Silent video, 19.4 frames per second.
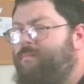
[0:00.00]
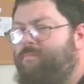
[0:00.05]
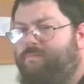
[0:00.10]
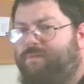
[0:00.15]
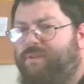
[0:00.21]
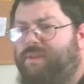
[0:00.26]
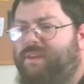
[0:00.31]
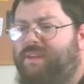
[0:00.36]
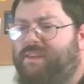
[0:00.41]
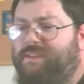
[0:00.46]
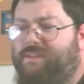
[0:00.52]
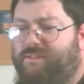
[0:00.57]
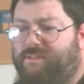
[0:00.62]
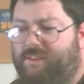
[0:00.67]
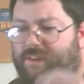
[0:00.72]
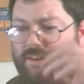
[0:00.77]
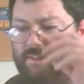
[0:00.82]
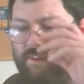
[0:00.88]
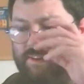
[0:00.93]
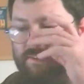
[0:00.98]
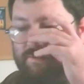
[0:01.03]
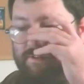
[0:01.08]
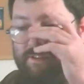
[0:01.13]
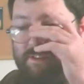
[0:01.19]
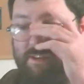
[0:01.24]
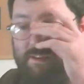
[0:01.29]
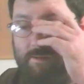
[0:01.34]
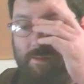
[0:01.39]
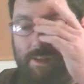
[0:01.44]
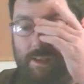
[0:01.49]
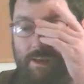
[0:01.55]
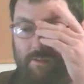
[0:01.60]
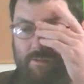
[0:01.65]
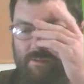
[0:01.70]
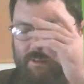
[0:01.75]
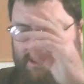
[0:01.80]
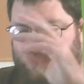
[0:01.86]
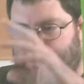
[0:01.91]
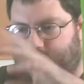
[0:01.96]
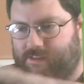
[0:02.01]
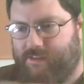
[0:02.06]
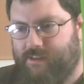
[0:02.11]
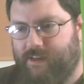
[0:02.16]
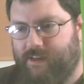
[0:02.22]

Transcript: please leave it for someone else.